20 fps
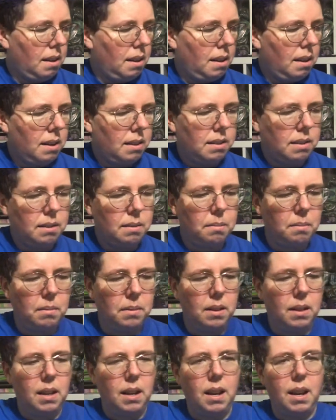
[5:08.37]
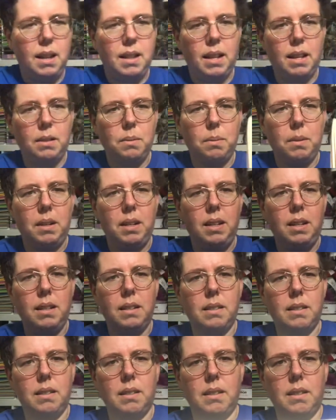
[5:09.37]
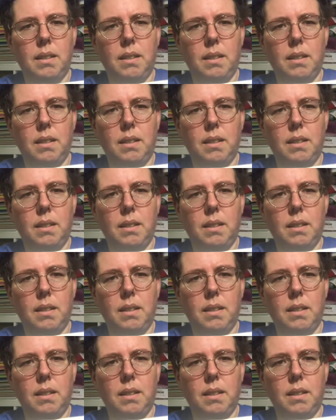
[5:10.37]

Awesome. And that's what it is.